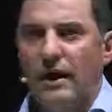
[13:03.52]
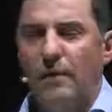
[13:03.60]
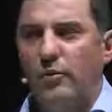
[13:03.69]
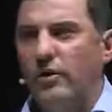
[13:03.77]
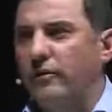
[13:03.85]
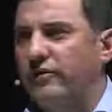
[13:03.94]

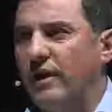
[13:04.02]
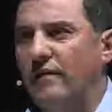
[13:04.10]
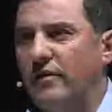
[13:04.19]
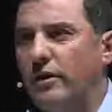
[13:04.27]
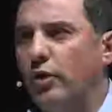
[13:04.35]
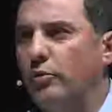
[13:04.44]
we also have
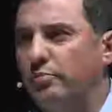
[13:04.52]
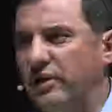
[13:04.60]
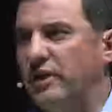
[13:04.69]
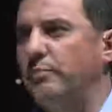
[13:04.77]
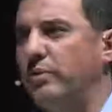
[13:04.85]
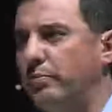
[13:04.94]
a no
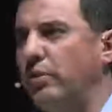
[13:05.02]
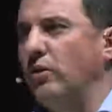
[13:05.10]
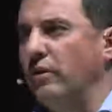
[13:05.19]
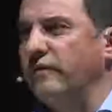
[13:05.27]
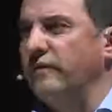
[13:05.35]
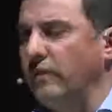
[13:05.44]
bleep
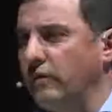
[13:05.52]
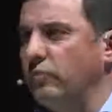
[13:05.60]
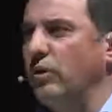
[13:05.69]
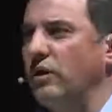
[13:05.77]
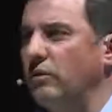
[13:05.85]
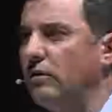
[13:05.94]
policy as
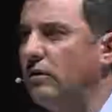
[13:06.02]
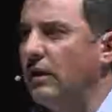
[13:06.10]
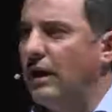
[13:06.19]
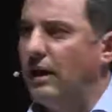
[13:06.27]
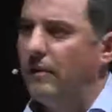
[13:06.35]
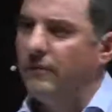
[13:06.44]
well.
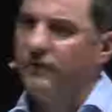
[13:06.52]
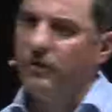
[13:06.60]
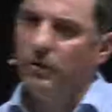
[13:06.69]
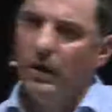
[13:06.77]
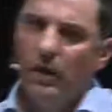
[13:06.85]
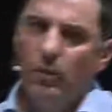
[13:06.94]
So
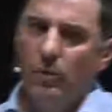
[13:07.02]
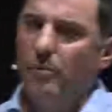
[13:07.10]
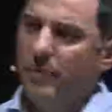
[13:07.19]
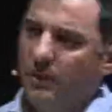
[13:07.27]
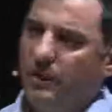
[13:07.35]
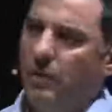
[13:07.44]
we want
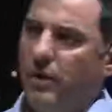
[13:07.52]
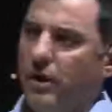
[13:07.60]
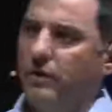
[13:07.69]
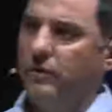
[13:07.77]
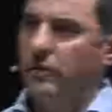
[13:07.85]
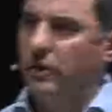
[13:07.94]
people that we're
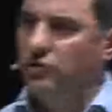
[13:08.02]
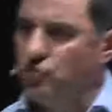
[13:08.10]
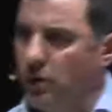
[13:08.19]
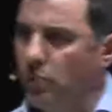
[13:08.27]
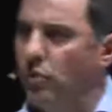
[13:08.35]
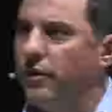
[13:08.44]
going to
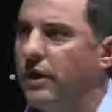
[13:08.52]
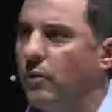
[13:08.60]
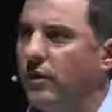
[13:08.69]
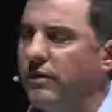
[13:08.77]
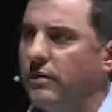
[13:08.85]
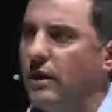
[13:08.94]
enjoy working
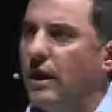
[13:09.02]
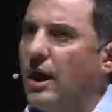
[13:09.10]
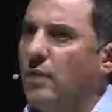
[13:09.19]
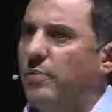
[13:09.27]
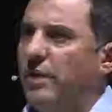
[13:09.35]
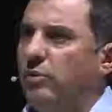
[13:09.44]
with,
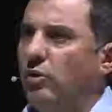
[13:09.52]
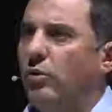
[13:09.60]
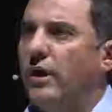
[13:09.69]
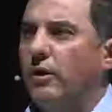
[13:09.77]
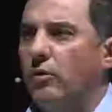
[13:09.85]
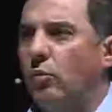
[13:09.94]
people who are
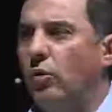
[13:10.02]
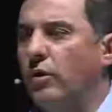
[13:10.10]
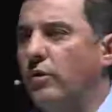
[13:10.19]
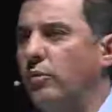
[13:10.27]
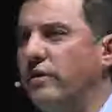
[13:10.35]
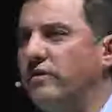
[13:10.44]
going to
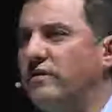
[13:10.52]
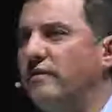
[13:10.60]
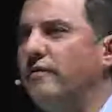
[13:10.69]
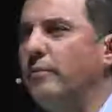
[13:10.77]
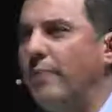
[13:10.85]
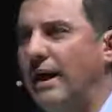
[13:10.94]
work with
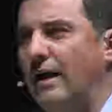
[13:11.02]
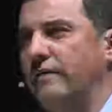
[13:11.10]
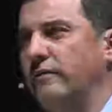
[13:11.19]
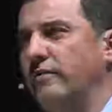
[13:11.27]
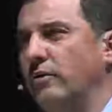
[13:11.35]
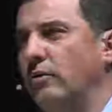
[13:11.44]
different parts
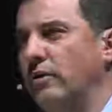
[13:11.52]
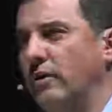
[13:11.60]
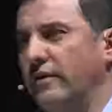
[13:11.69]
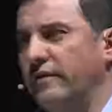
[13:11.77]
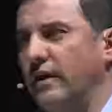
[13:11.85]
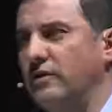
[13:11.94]
of the
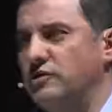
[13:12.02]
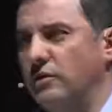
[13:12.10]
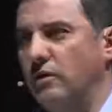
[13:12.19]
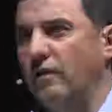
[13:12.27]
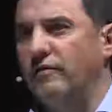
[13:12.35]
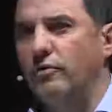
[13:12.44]
organisation.
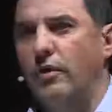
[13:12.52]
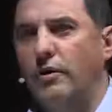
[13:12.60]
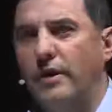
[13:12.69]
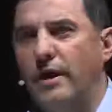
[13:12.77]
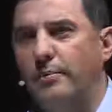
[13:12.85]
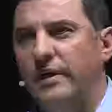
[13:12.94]
I've
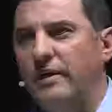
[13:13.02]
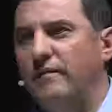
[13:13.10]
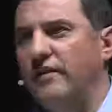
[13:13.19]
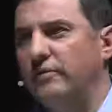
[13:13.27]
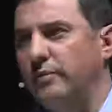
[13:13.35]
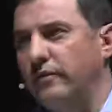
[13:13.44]
grown up in
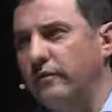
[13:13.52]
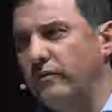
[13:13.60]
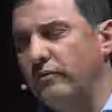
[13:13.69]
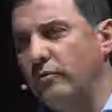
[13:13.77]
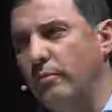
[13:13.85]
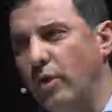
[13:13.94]
investments
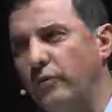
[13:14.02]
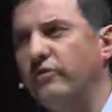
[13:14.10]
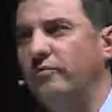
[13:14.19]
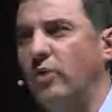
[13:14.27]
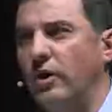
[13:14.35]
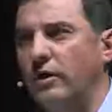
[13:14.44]
through most
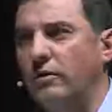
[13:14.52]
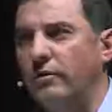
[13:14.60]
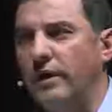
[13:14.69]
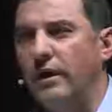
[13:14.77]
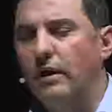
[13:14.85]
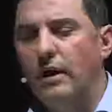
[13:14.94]
of my
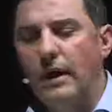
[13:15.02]
career.